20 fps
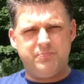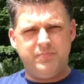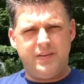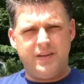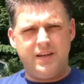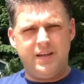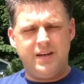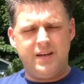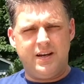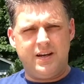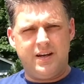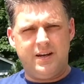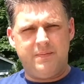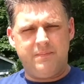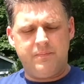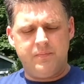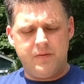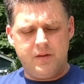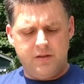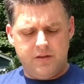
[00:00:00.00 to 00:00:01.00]
the
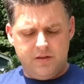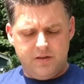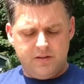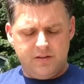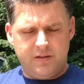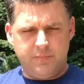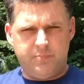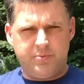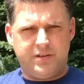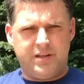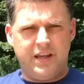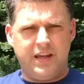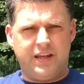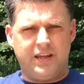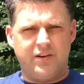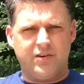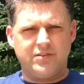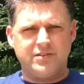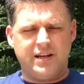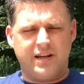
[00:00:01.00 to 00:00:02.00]

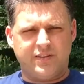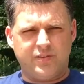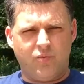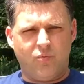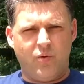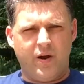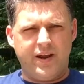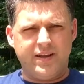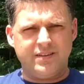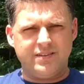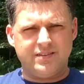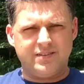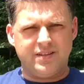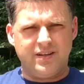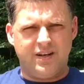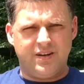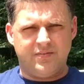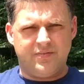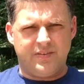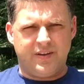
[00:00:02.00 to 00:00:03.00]
particulars like the weight and
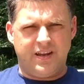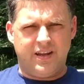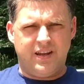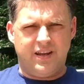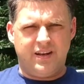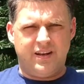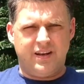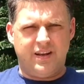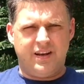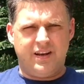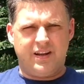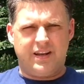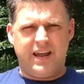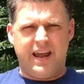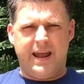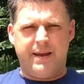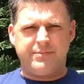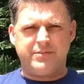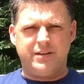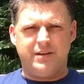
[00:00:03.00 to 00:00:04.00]
stuff in a
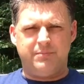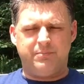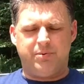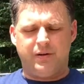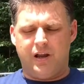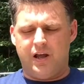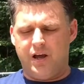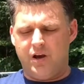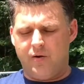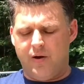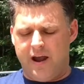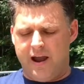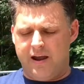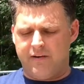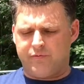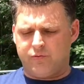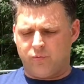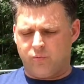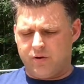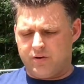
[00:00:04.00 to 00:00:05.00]
caption below
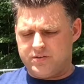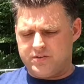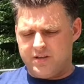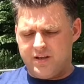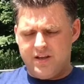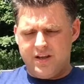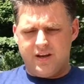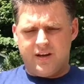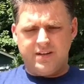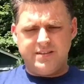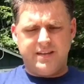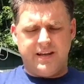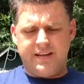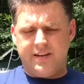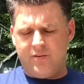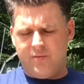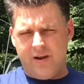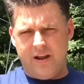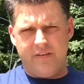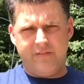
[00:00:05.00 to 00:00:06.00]
afterwards because I
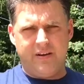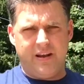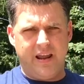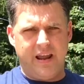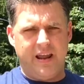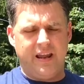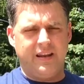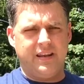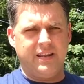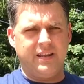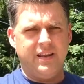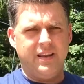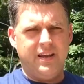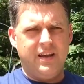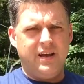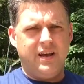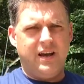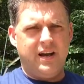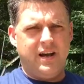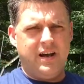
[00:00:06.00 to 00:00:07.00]
don't have it handy.
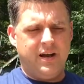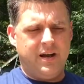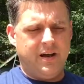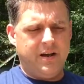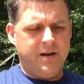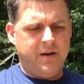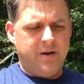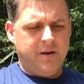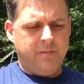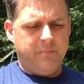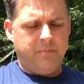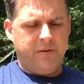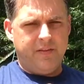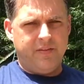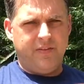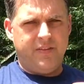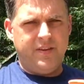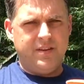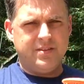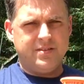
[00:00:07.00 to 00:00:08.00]

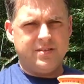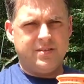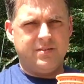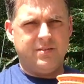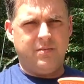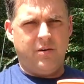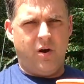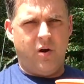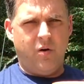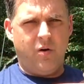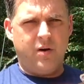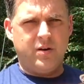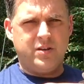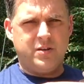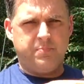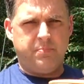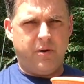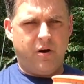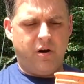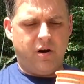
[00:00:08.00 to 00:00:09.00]
But this
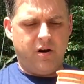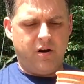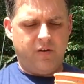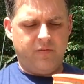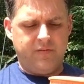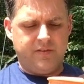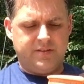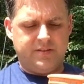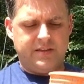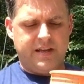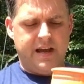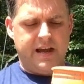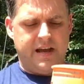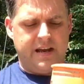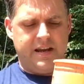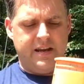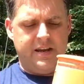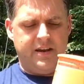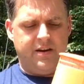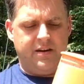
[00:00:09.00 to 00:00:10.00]
orange part on the
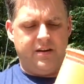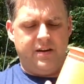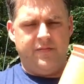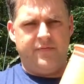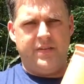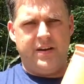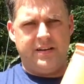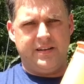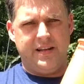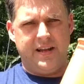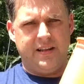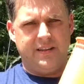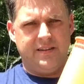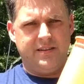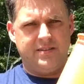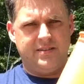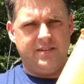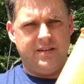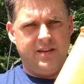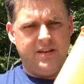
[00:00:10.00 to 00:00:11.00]
side here, if I take
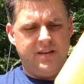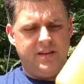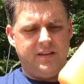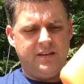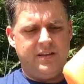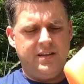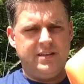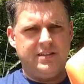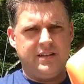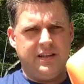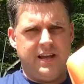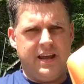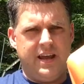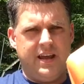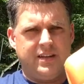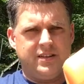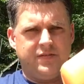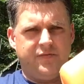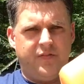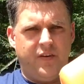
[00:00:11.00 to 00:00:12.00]
this, these
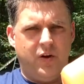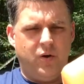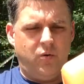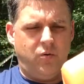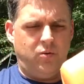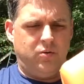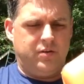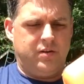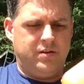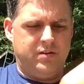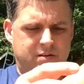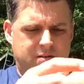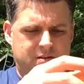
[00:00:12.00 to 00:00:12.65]
legs fold,